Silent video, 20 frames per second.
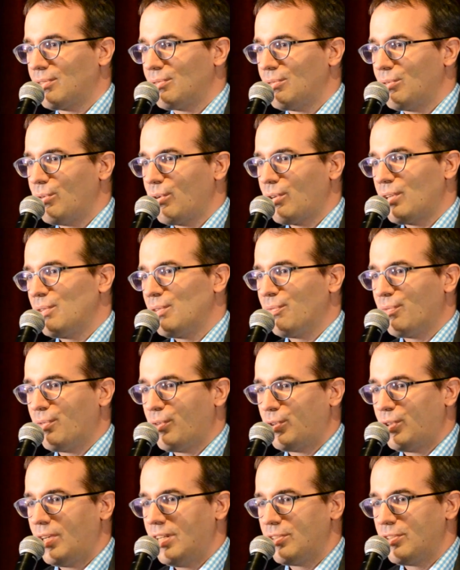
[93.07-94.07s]
looking
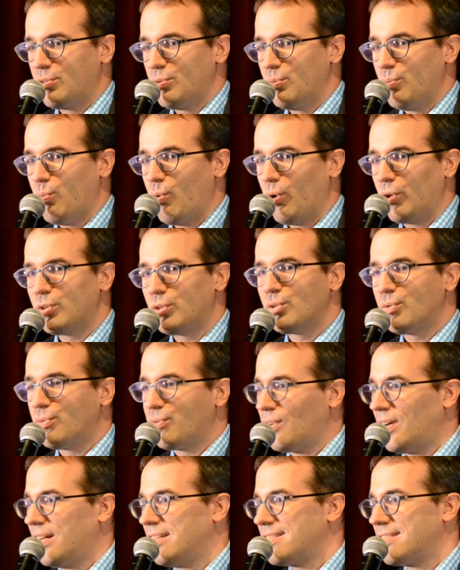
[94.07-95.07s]
for, and you want to
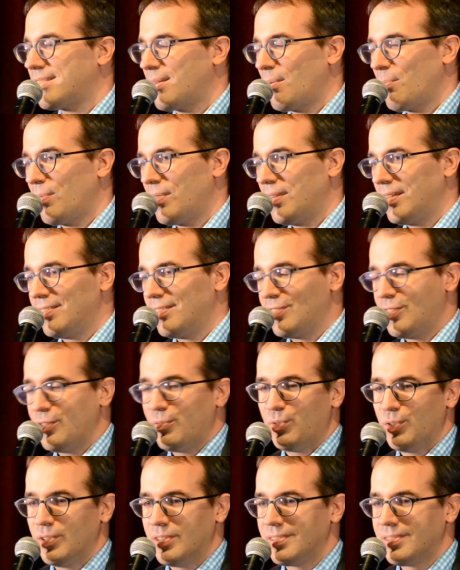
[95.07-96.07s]
find something
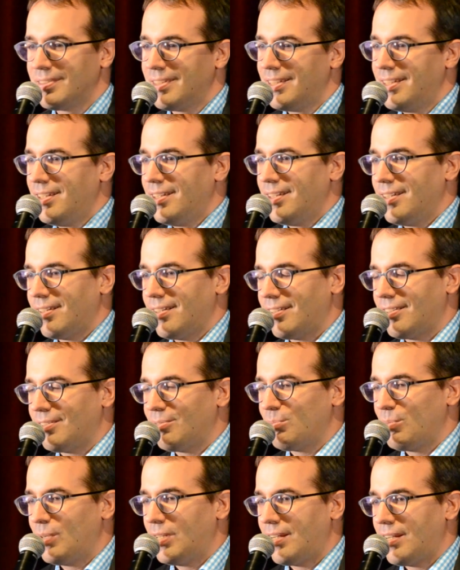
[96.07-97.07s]
different.
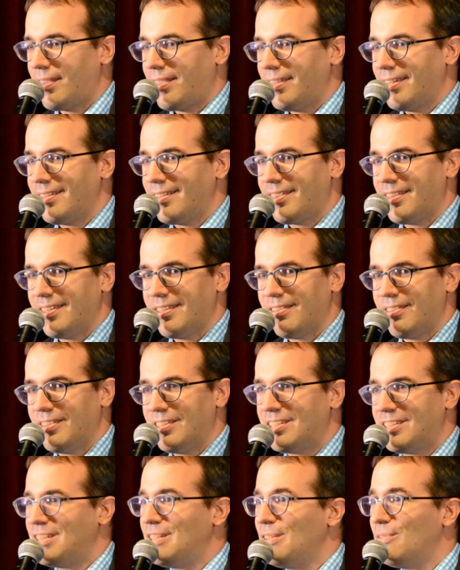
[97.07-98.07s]
And I think the
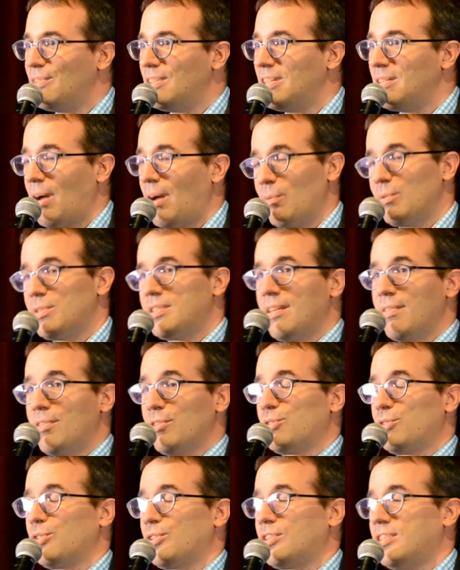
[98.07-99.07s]
TV, I would say
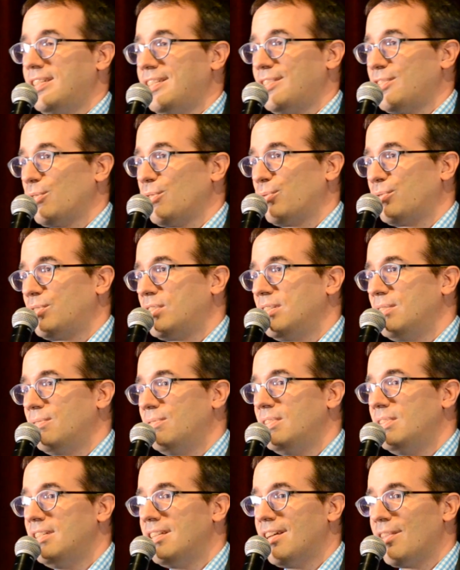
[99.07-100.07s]
the success of
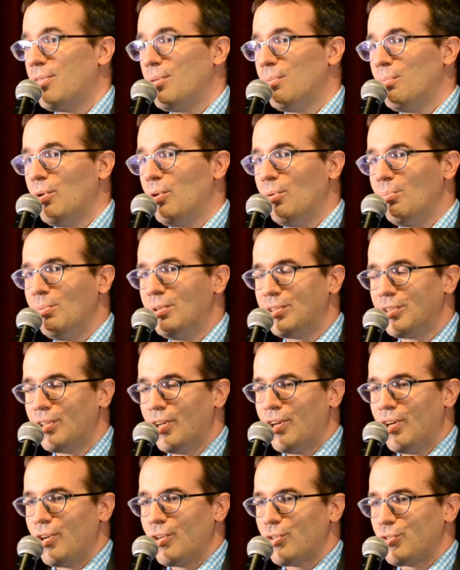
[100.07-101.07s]
TV at the moment
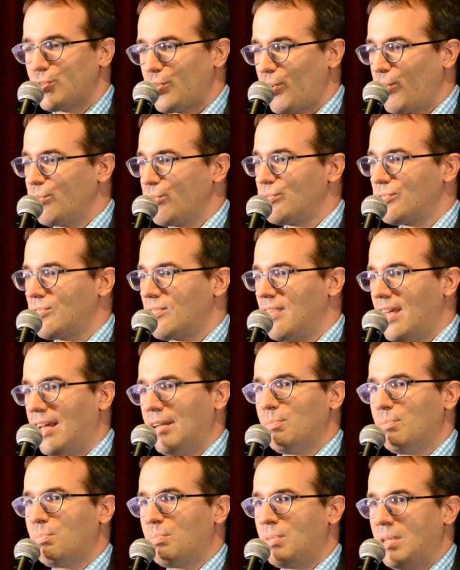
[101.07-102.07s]
shows
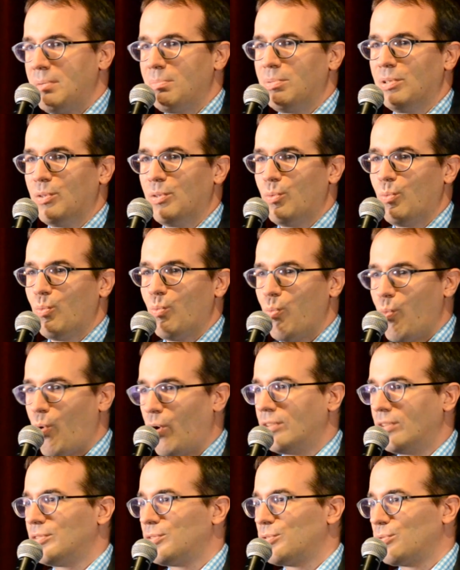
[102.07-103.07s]
that people
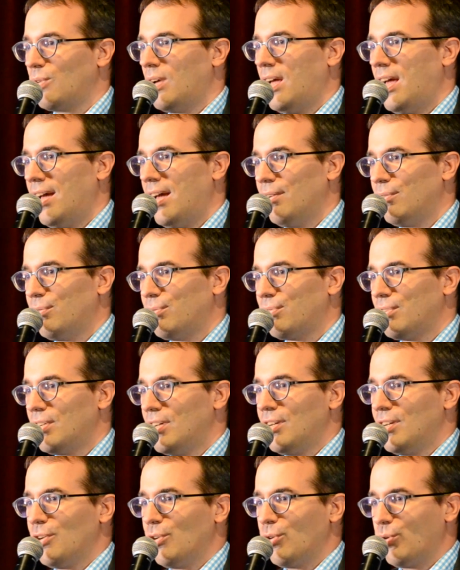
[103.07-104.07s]
want to have
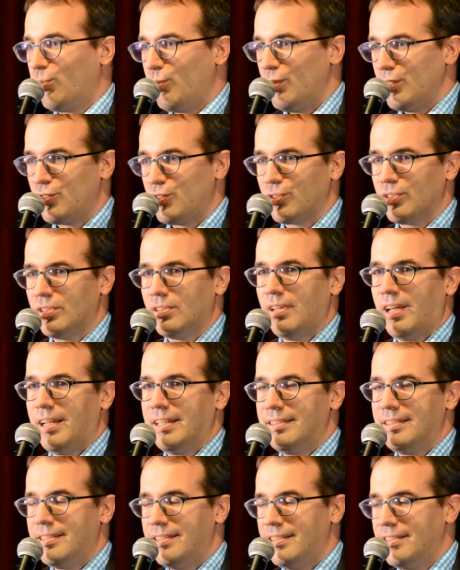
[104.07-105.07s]
original
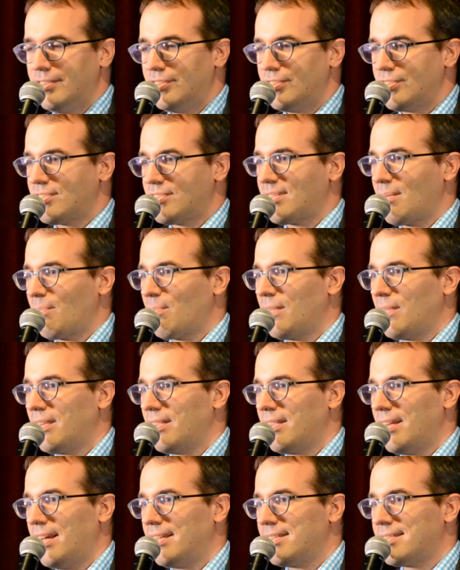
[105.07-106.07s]
ideas, something
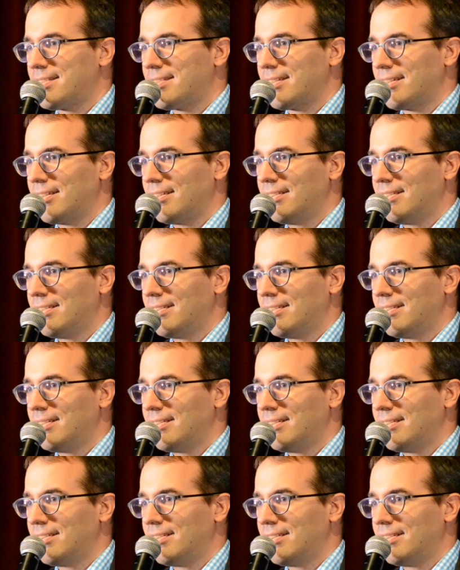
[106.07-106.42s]
that's